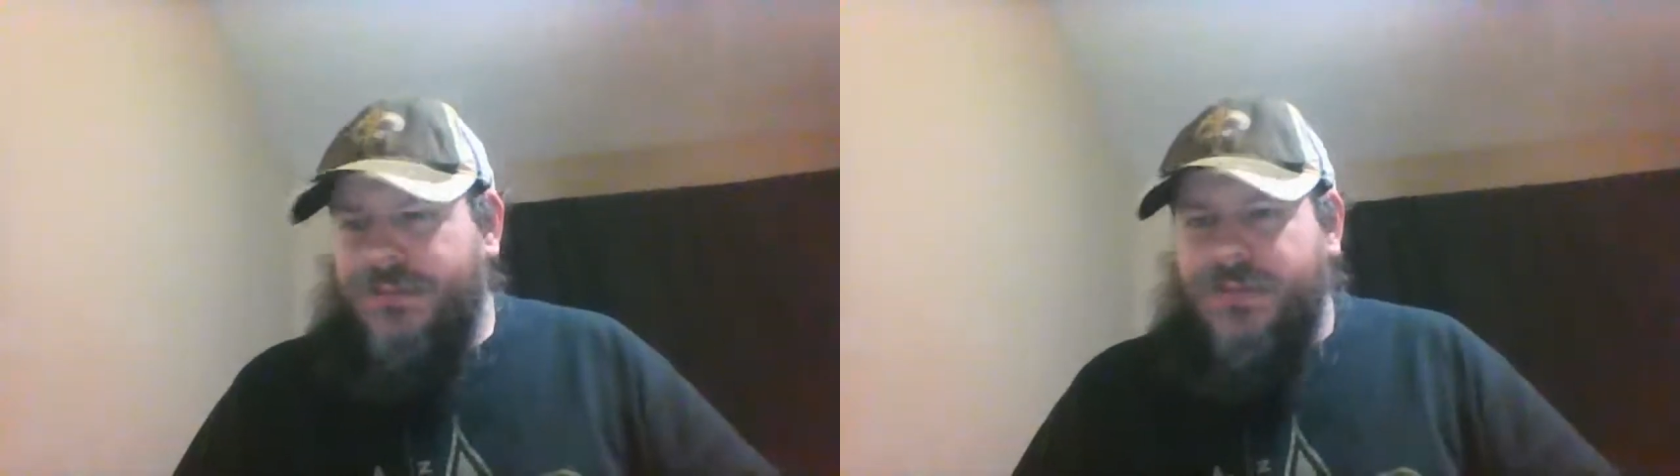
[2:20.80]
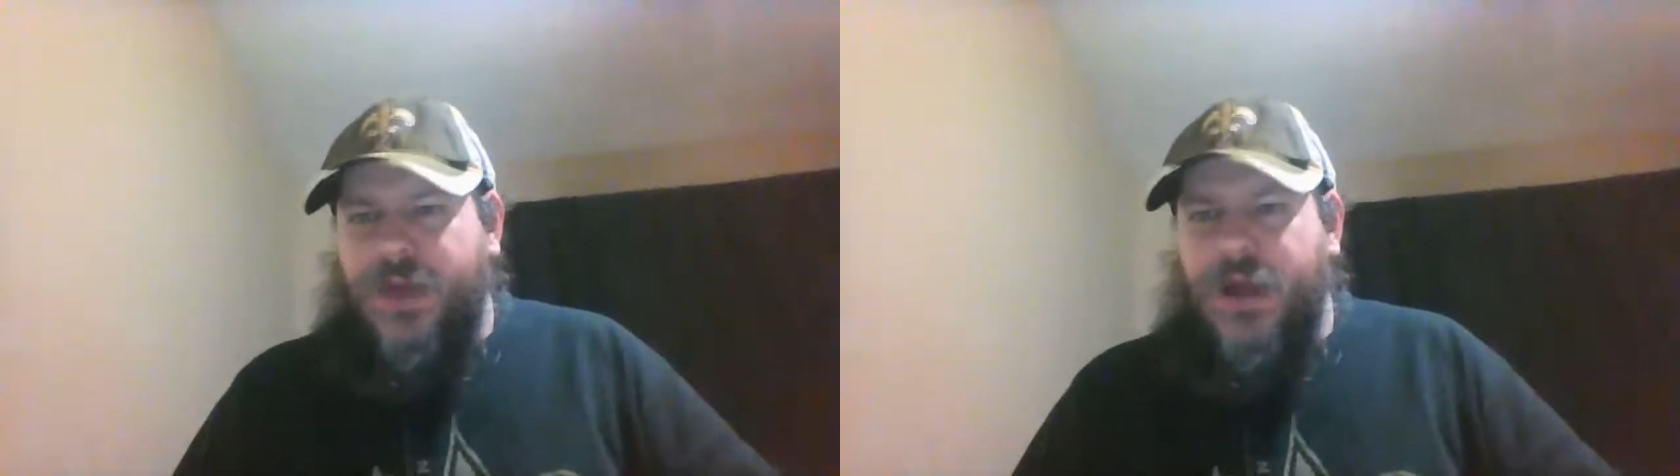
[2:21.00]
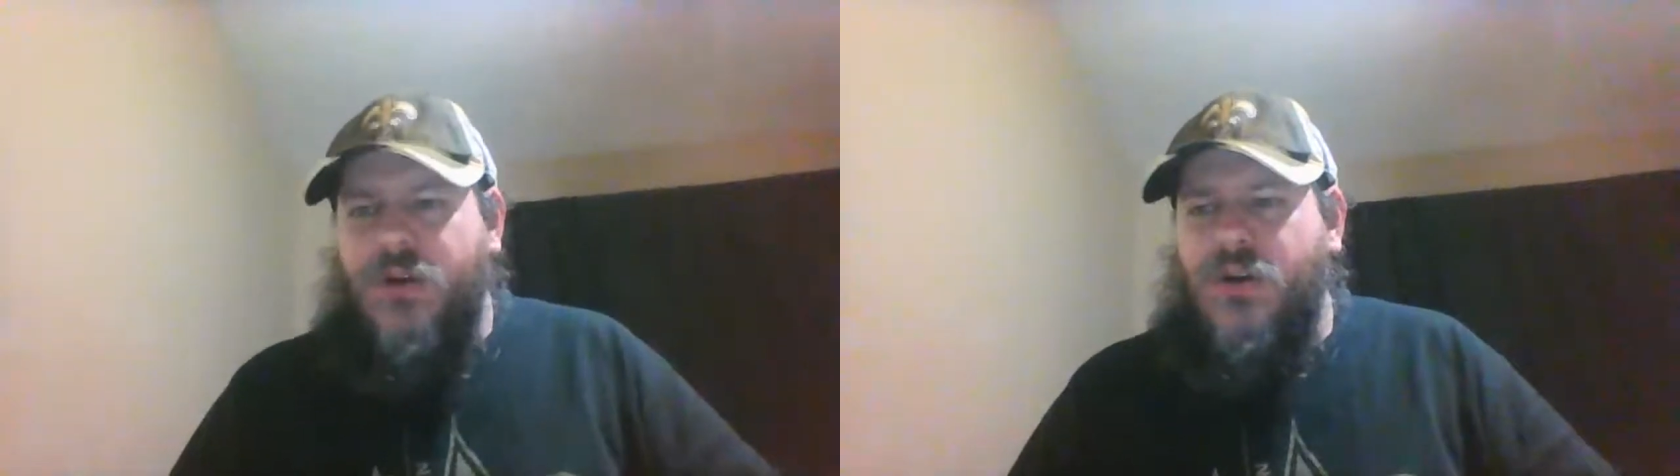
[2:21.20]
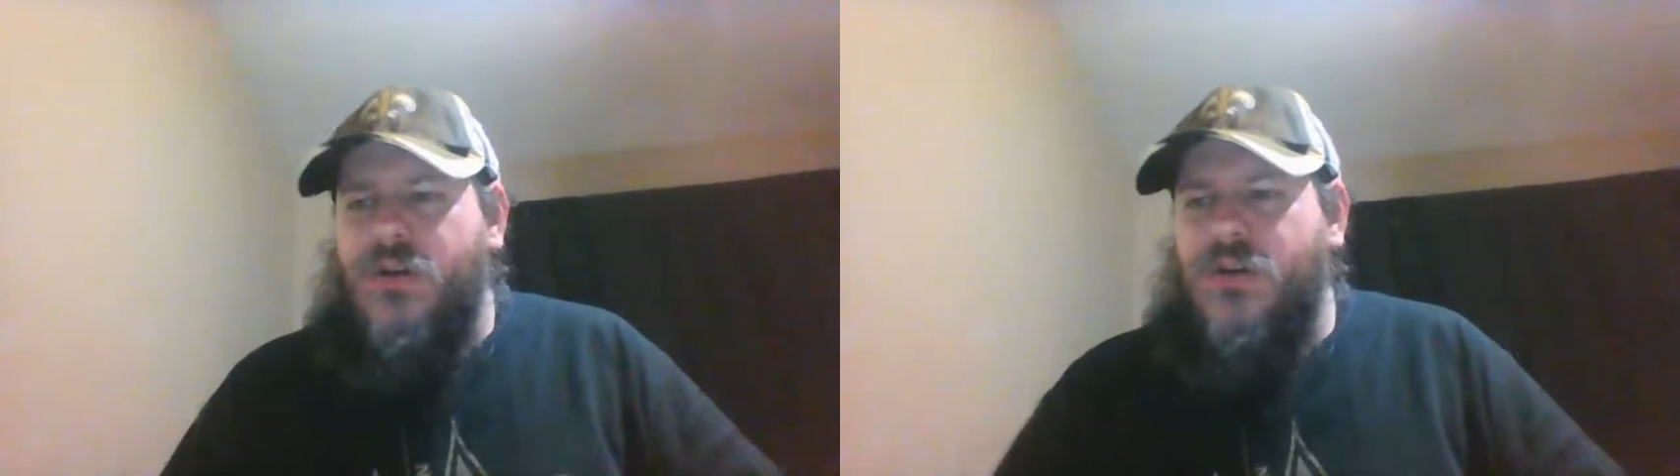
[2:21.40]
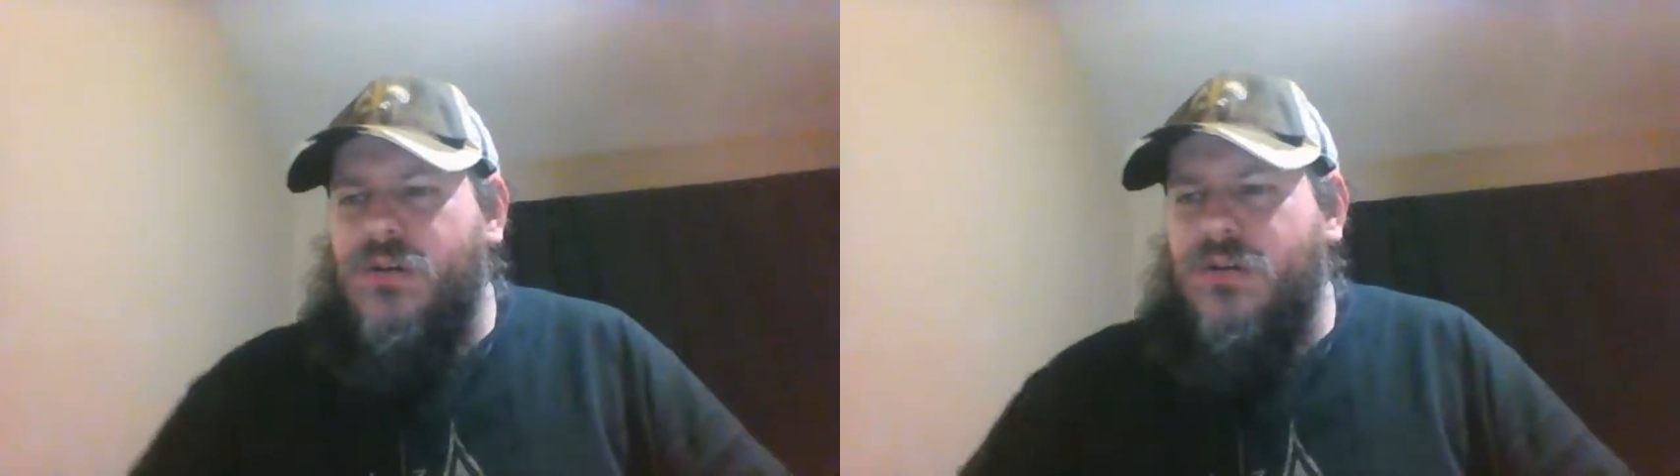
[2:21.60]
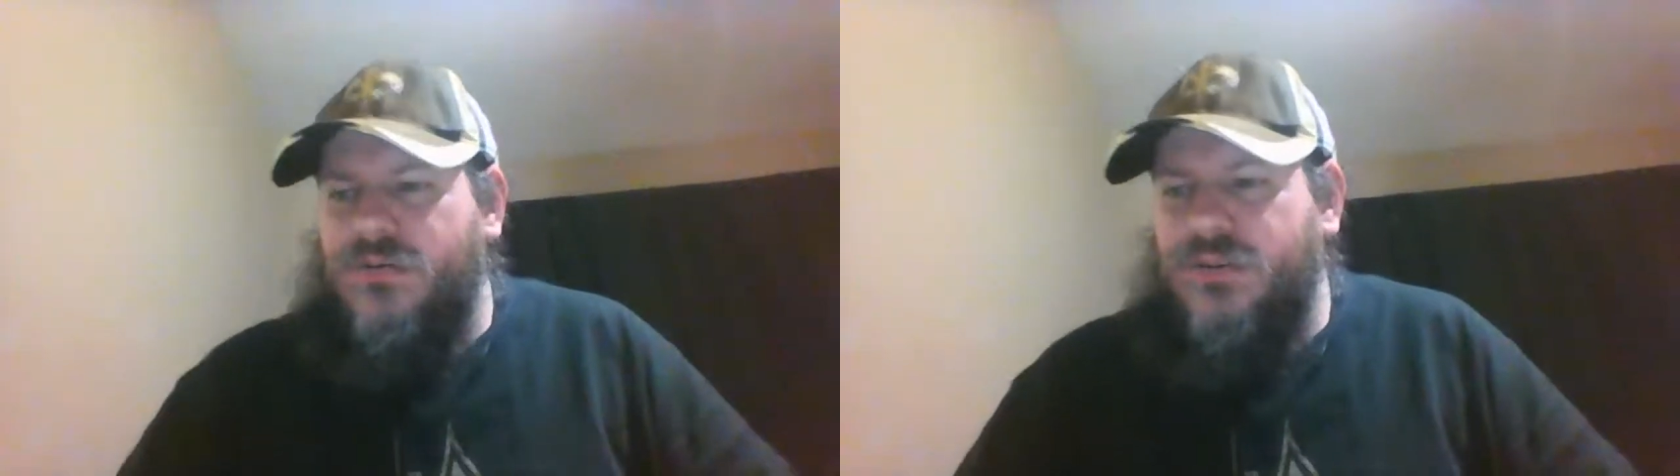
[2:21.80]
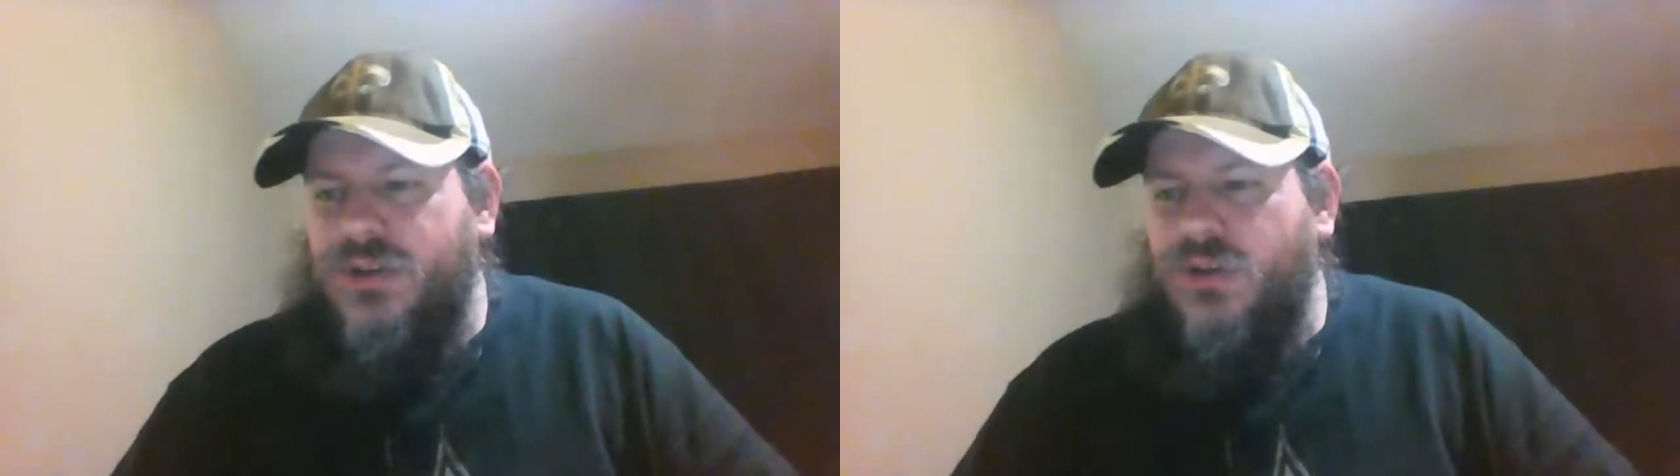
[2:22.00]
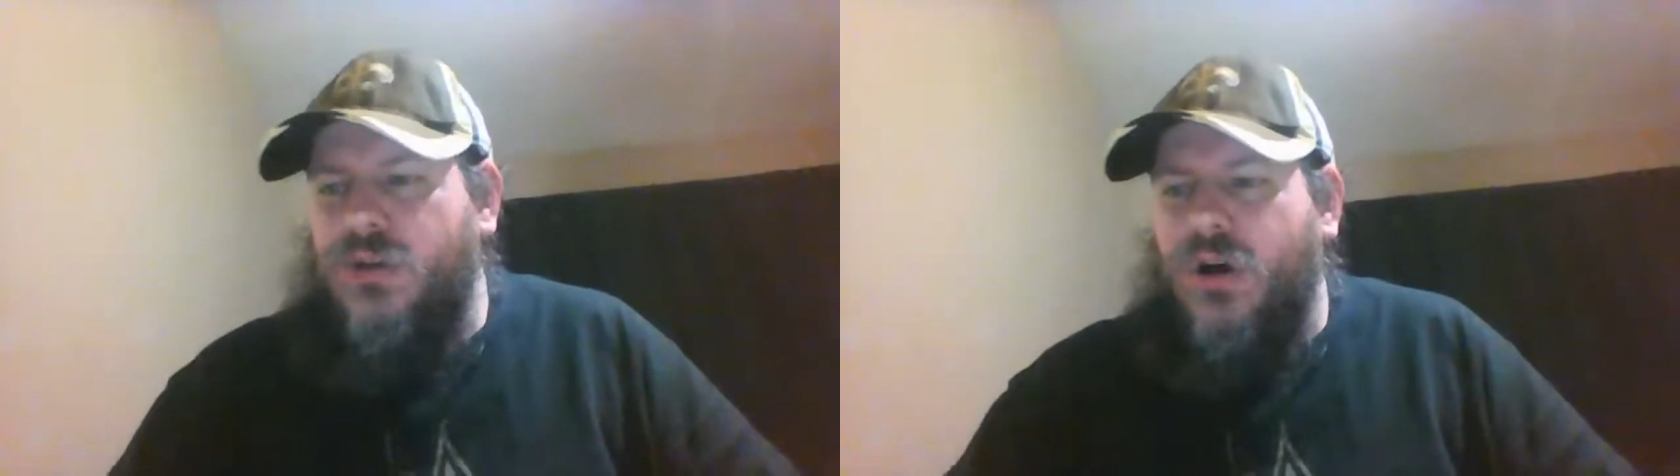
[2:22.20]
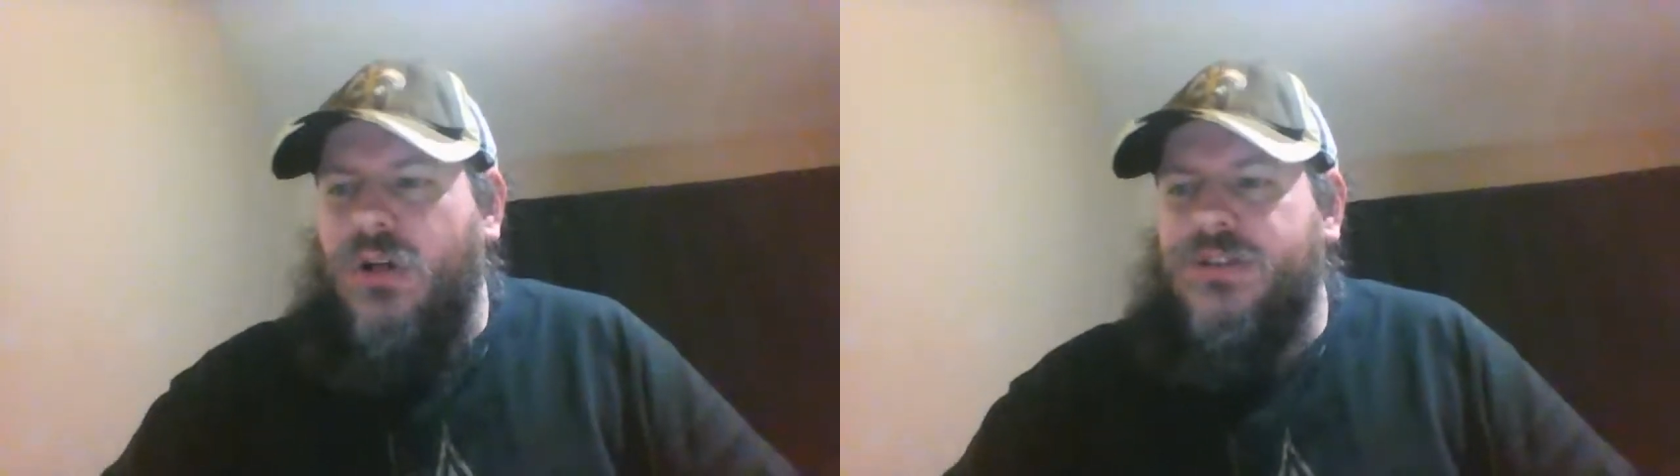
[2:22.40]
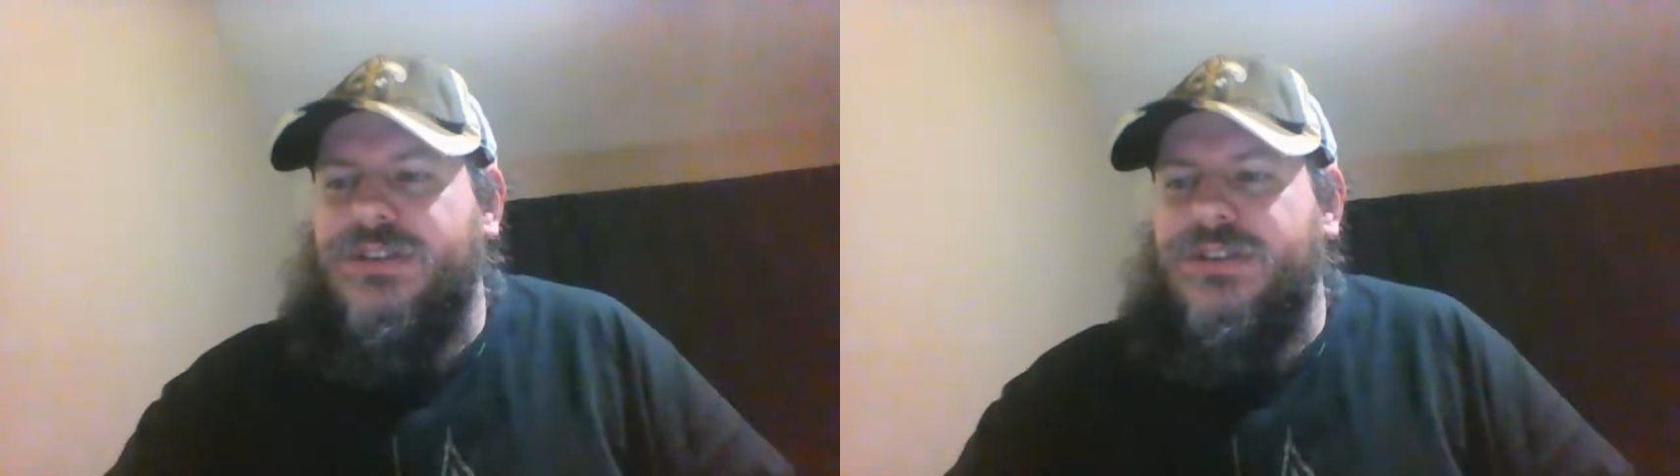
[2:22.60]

There are so-called